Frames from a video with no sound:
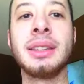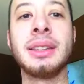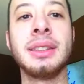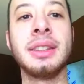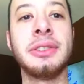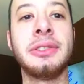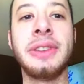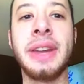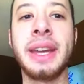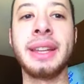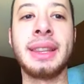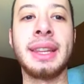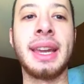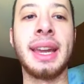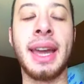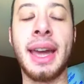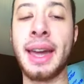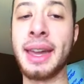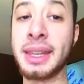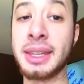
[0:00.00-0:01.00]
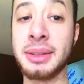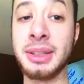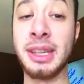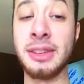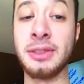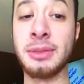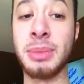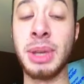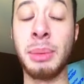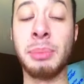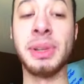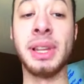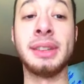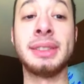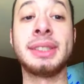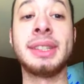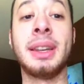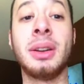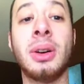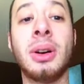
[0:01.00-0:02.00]
the fact that I could even be
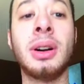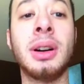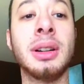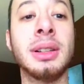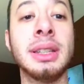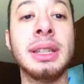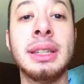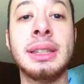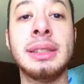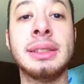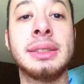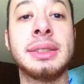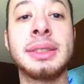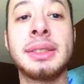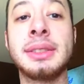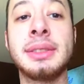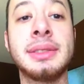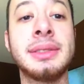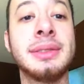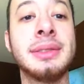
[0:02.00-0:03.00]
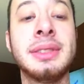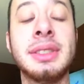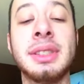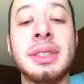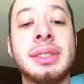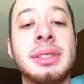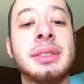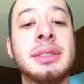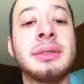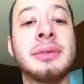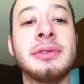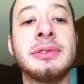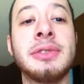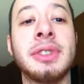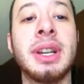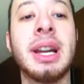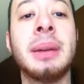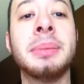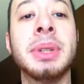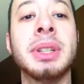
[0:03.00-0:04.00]
blessed at all is just
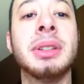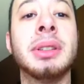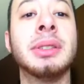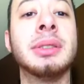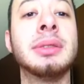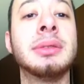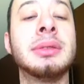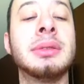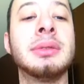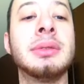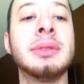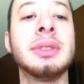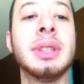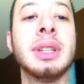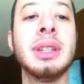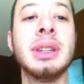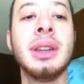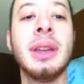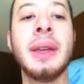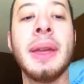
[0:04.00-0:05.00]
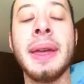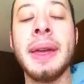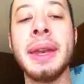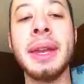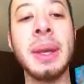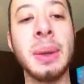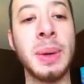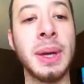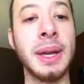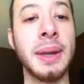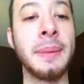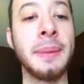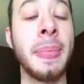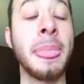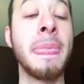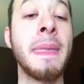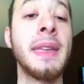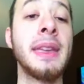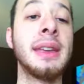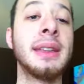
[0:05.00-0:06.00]
phenomenal. Anyway,
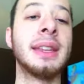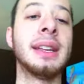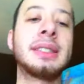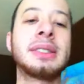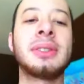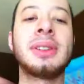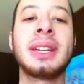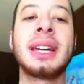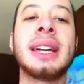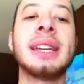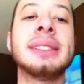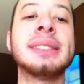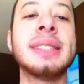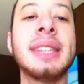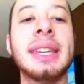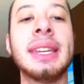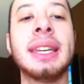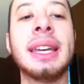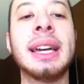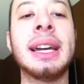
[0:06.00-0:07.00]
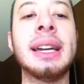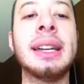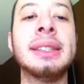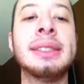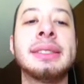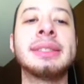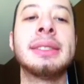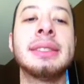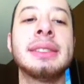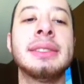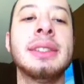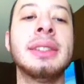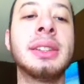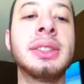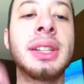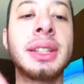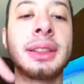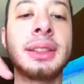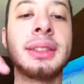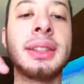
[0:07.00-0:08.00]
that's all I gotta say, guys. You
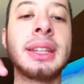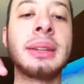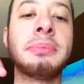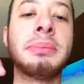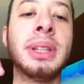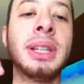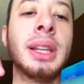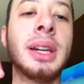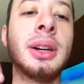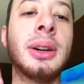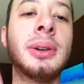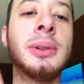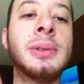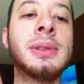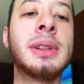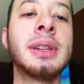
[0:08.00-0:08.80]
click the link below,